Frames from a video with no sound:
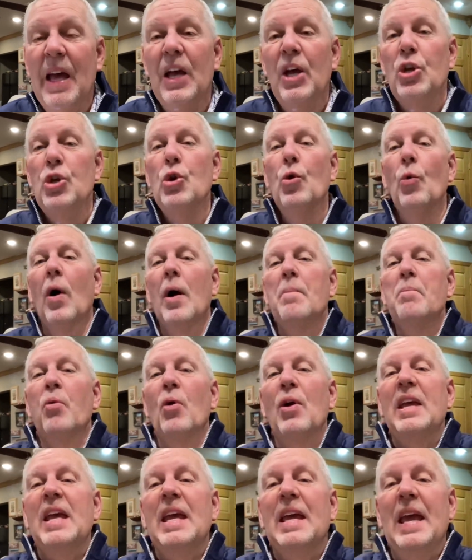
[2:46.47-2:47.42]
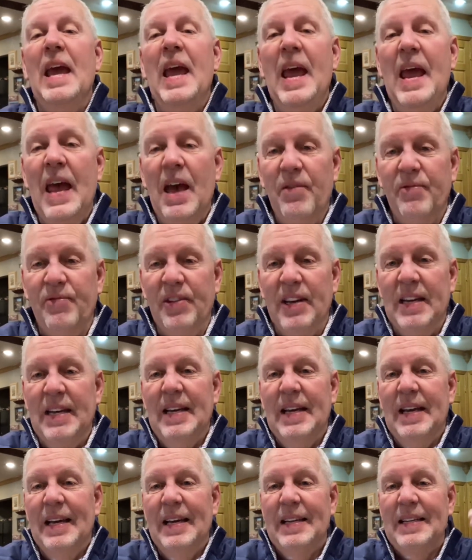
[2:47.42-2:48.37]
You are bringing
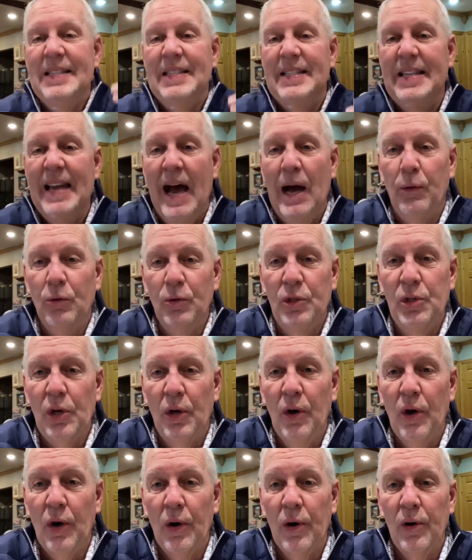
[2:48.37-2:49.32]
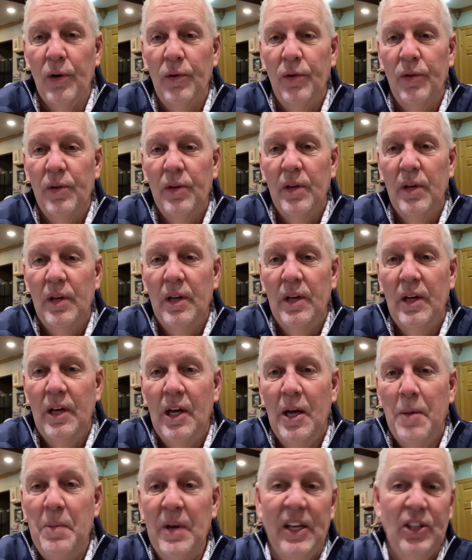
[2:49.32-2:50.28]
heaven down to earth.
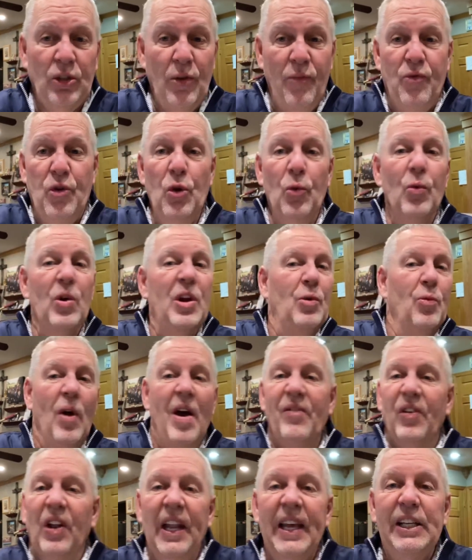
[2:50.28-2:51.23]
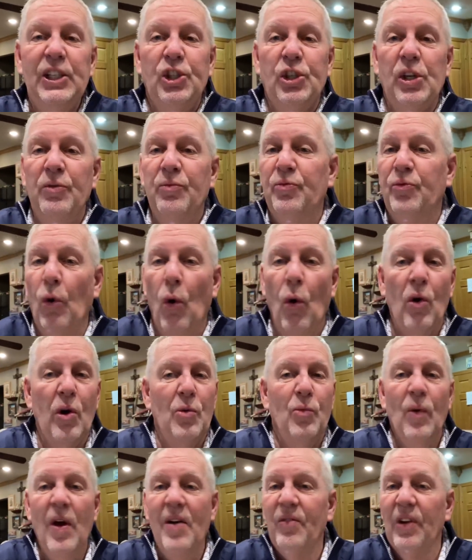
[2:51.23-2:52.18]
Because if you read Revelation 4
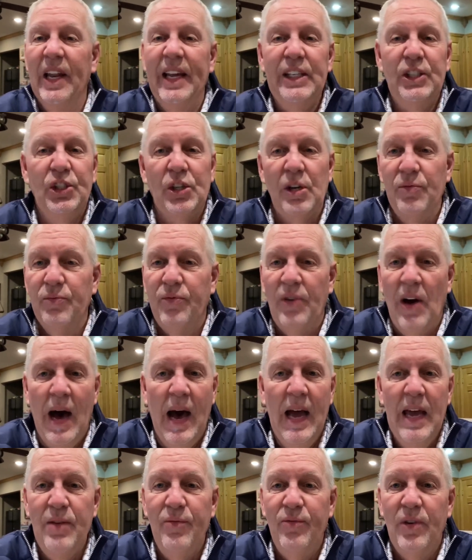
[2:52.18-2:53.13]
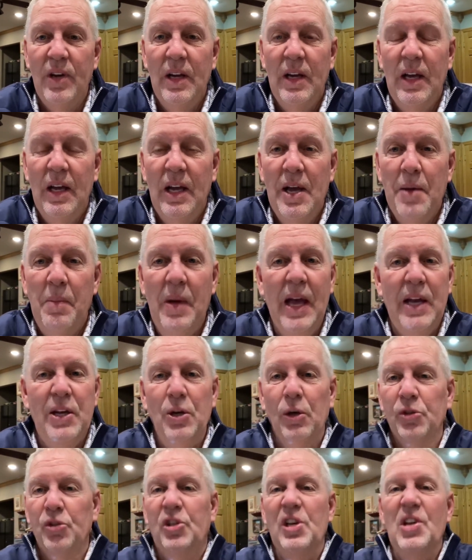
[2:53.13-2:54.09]
and Revelation 5, man,
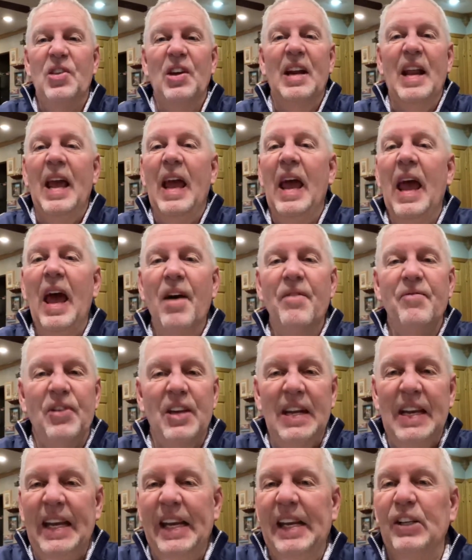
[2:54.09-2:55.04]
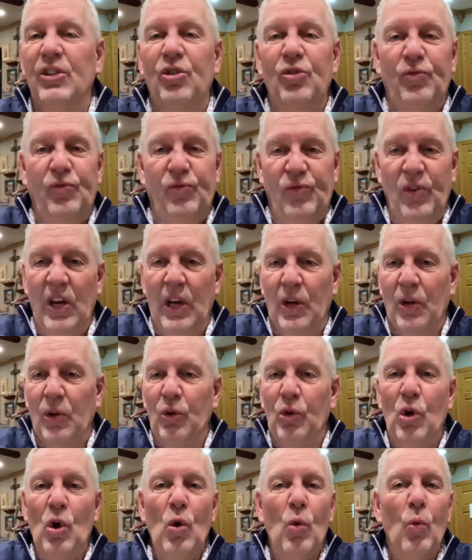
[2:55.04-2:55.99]
you'll see that heaven is
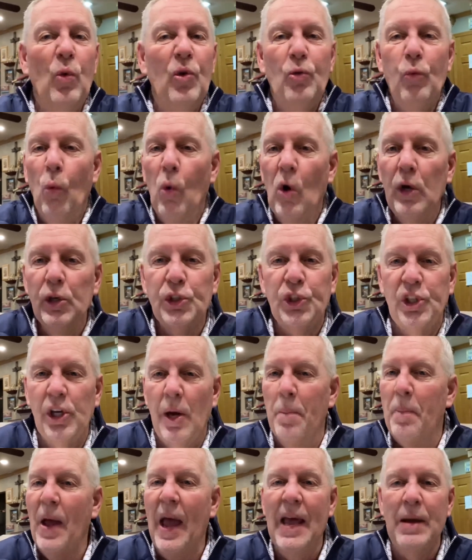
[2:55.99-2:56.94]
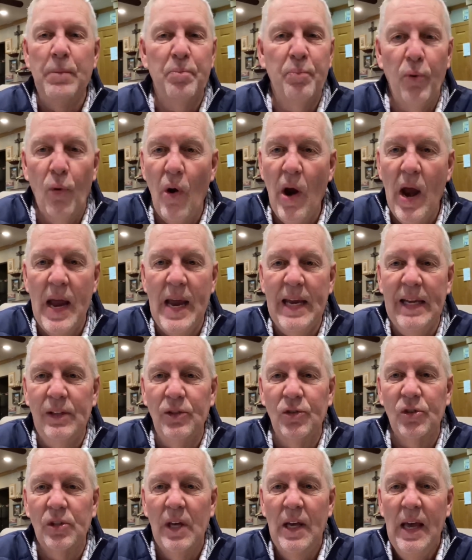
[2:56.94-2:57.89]
filled with worship and
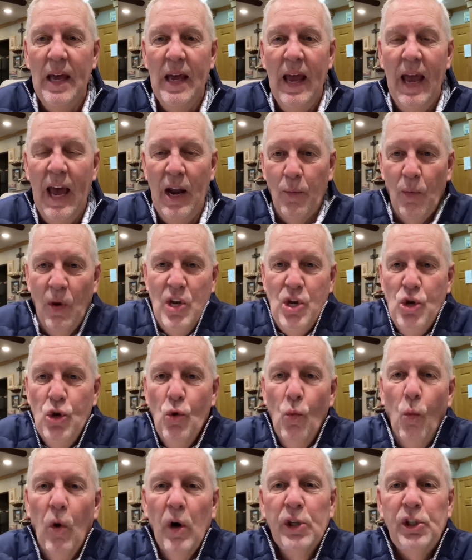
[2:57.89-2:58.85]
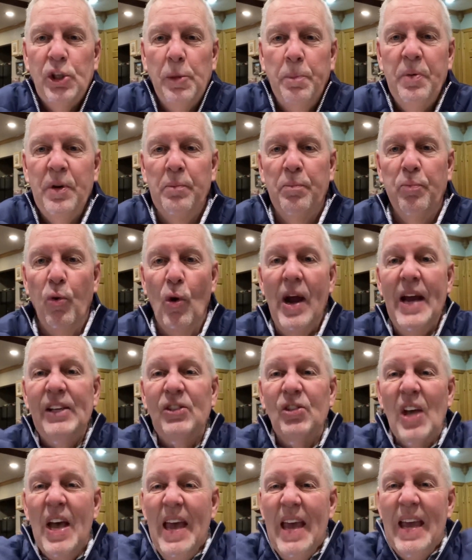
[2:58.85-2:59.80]
praise. And when you worship and
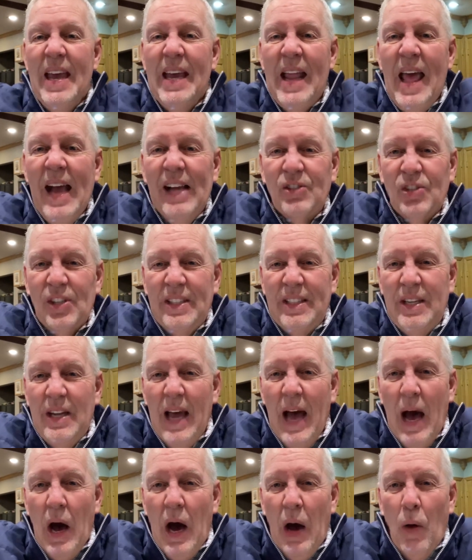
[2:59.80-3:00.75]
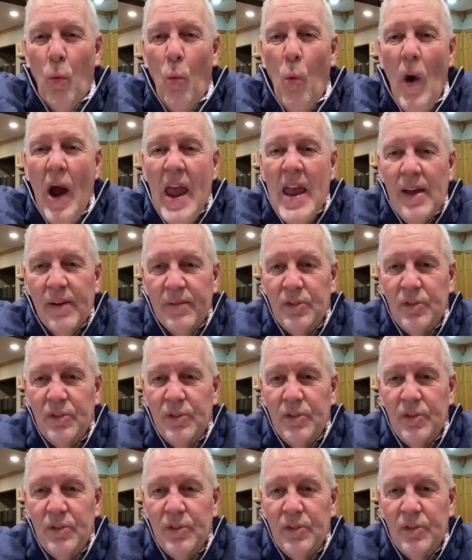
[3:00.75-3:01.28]
praise, it has a way of